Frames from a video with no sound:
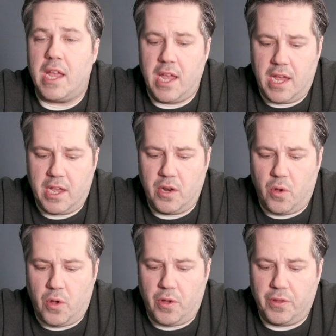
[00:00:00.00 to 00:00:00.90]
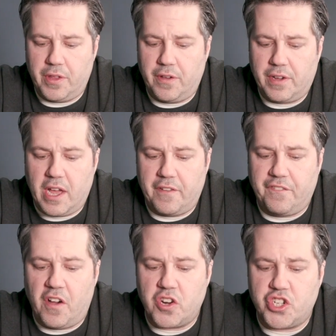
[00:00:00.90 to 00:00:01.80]
and all the kind of
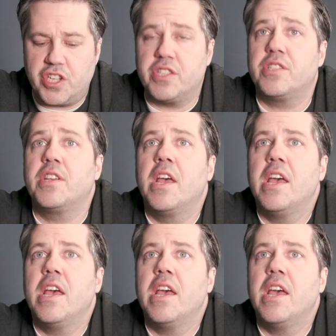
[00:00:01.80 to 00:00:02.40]
functions